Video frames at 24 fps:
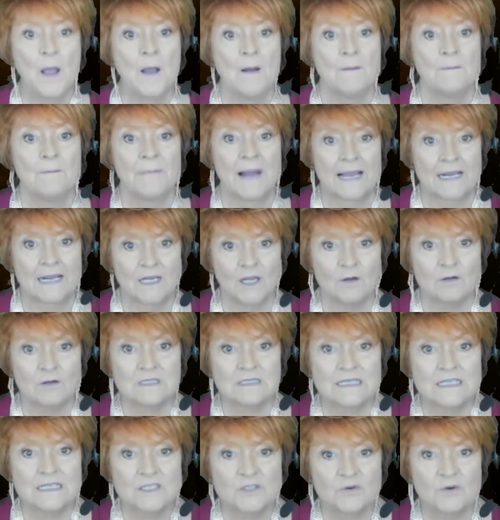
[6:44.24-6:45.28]
By
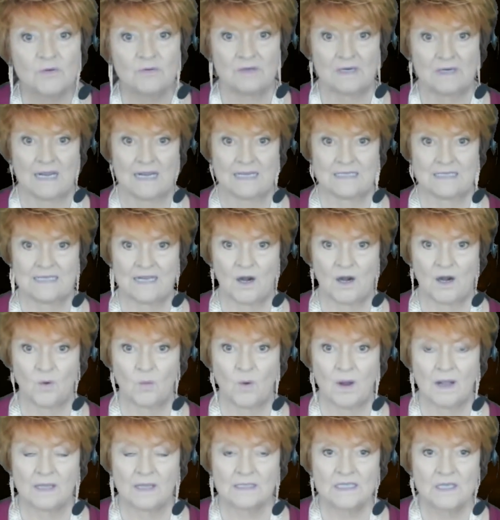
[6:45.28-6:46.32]
closely scrutinizing our
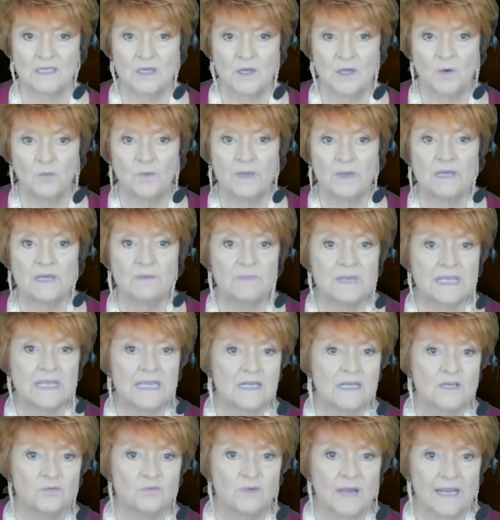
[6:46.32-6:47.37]
wants, we can
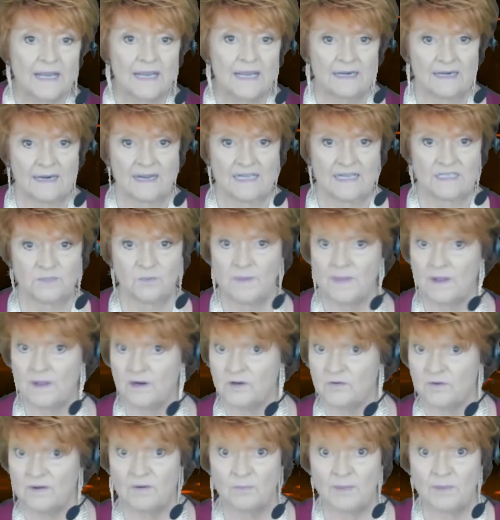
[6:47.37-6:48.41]
begin to recognize when they're
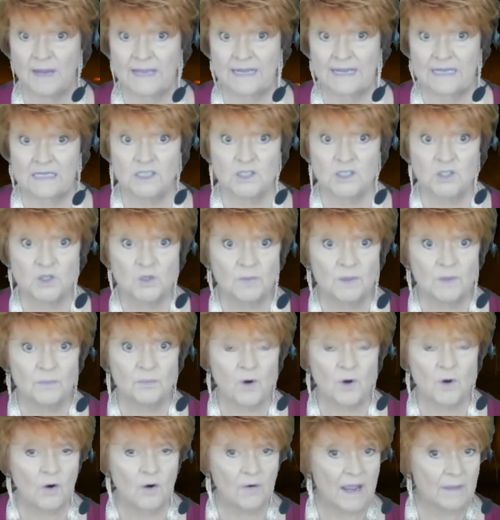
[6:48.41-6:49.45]
driven by consumer
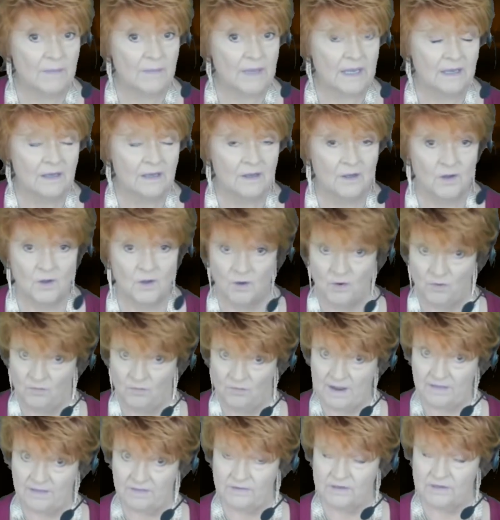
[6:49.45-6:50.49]
programming
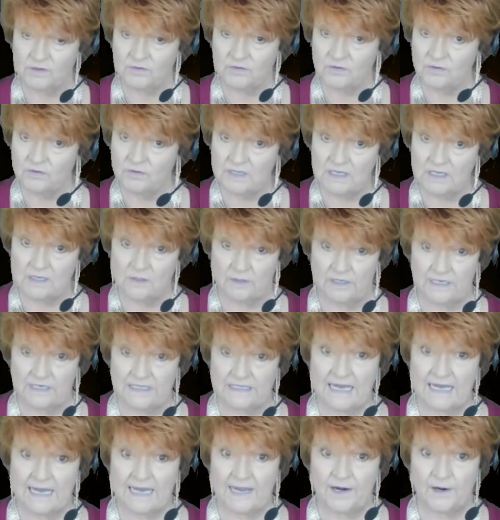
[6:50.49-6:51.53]
rather than true need or
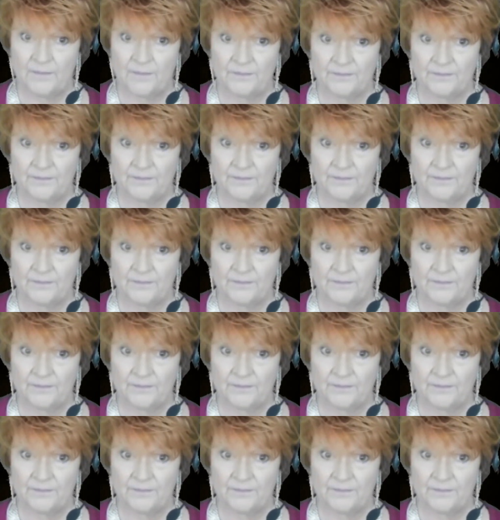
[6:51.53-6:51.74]
desire.